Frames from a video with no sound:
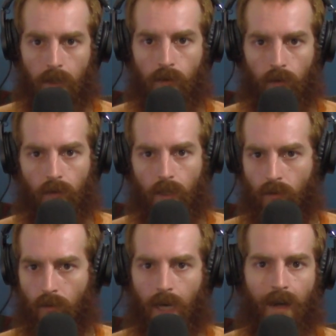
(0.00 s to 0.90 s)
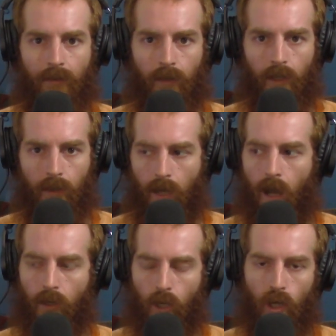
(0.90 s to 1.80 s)
These are kind of
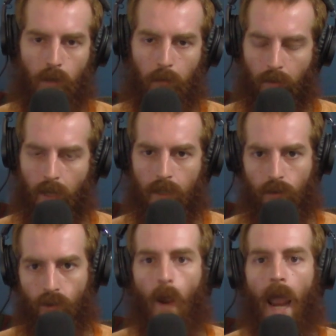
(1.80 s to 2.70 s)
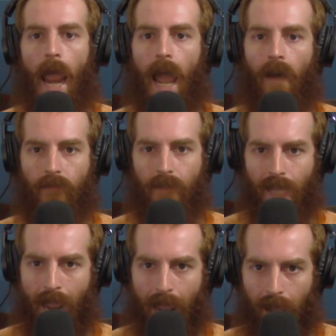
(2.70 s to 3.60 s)
non-negotiable things that you have to
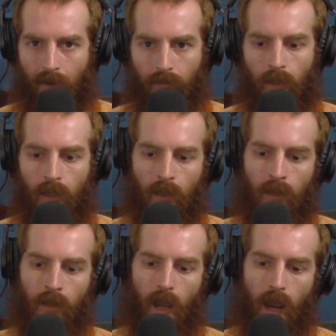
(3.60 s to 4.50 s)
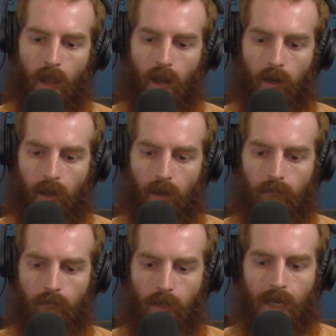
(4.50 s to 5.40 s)
have. And
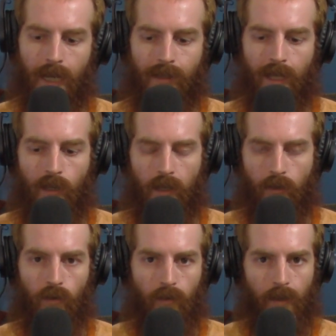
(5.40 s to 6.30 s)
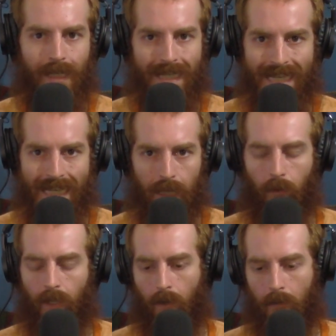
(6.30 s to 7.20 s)
the next thing that you need
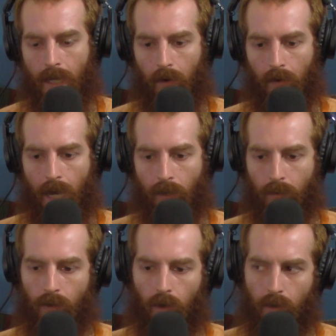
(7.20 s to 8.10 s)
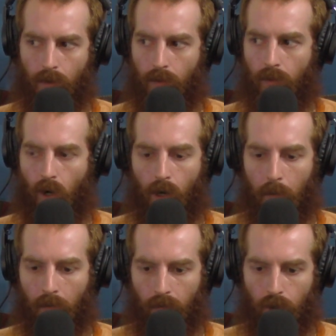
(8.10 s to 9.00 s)
when it comes down to actually starting to do
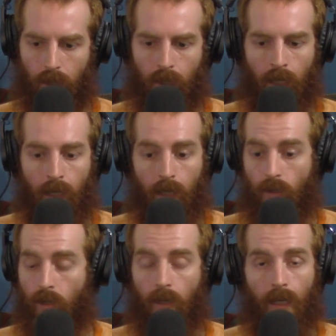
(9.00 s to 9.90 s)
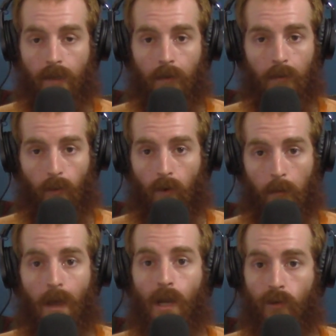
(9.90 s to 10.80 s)
tournament fishing is you're going to need some sort of
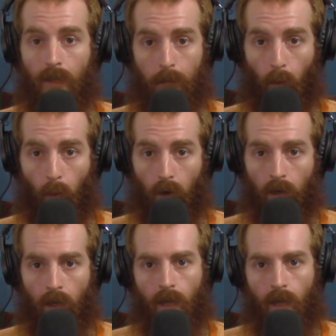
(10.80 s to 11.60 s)
measuring board.